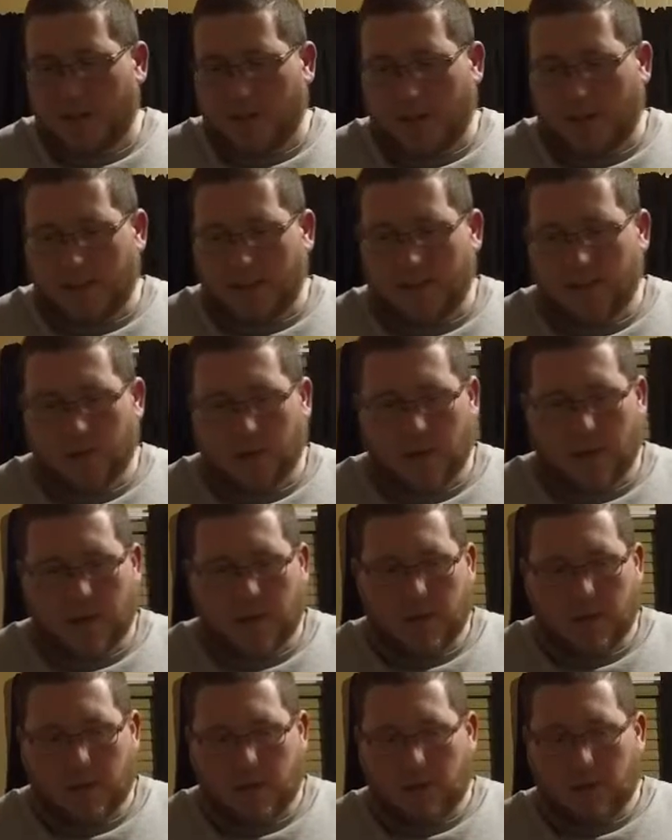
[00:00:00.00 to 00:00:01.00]
and this one I
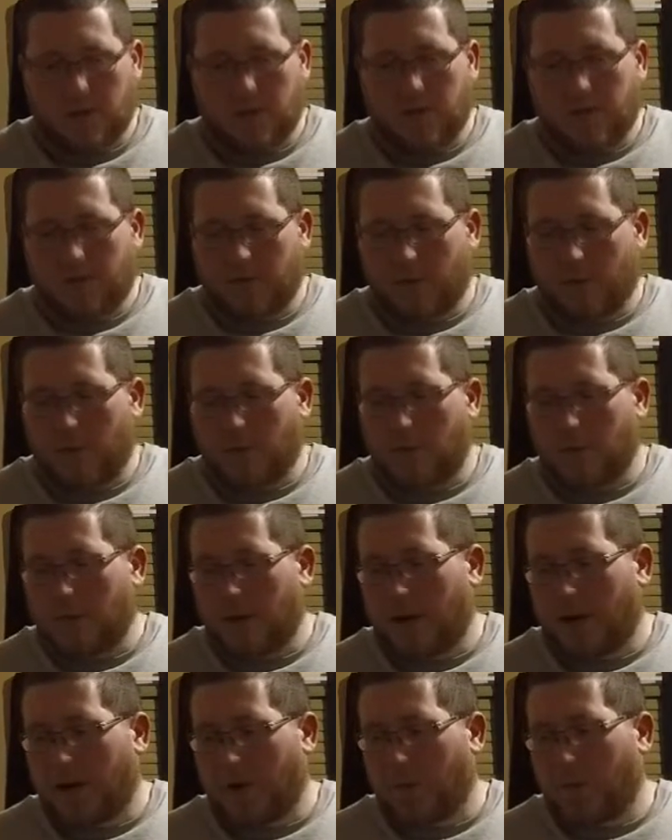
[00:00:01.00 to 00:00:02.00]
use for
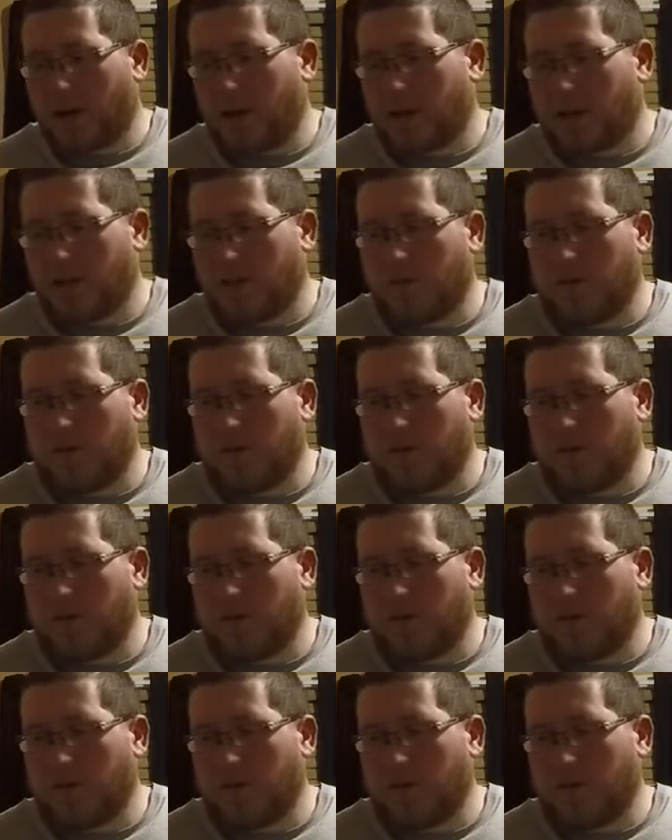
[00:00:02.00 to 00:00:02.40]
my wacky